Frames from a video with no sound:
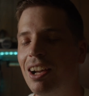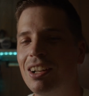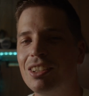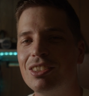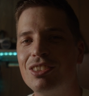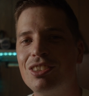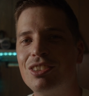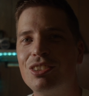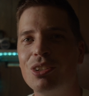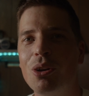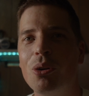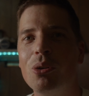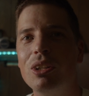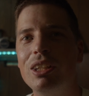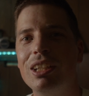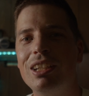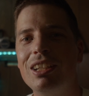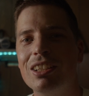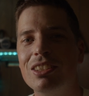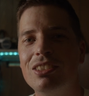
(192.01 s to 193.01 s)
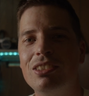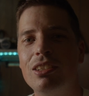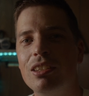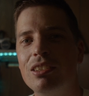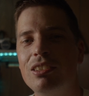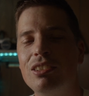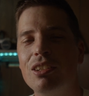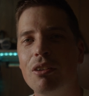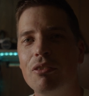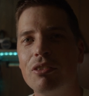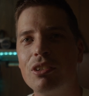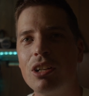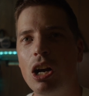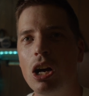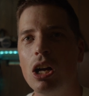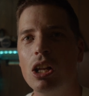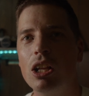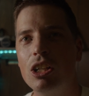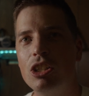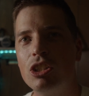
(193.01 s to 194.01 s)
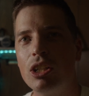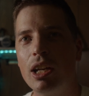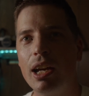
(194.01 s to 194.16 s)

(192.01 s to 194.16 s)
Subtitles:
solely consist of college